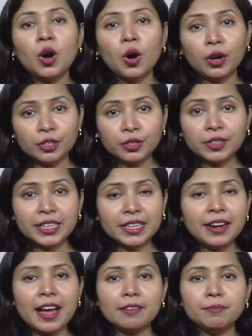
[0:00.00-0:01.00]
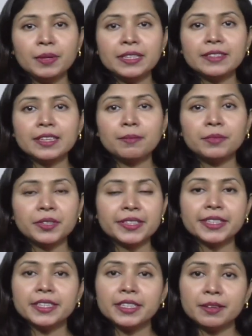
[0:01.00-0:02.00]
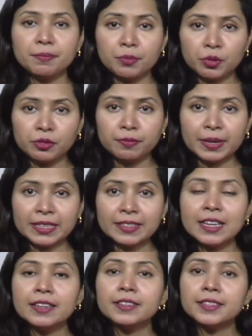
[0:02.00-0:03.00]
Although there have been some recent improvements,